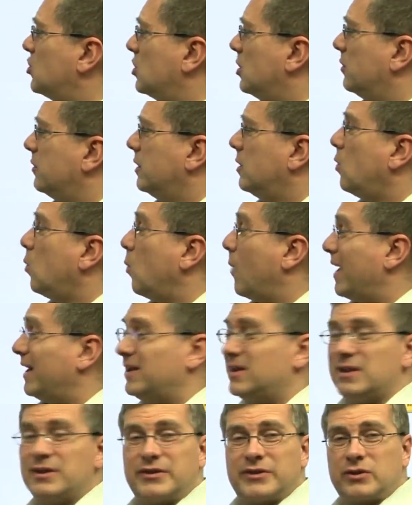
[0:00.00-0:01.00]
children
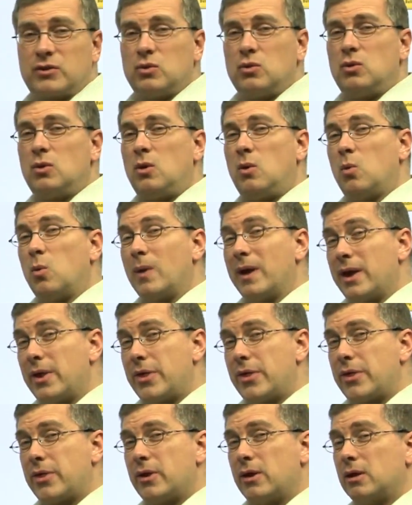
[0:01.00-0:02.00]
went to school
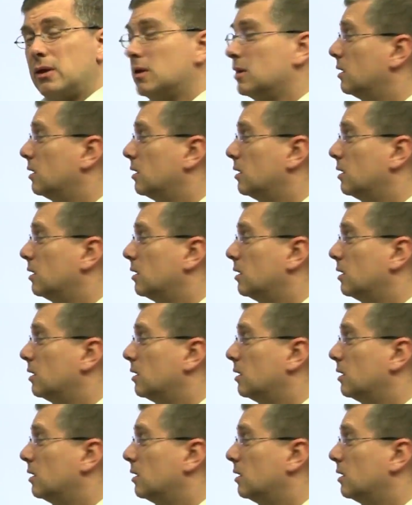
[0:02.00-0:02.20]
with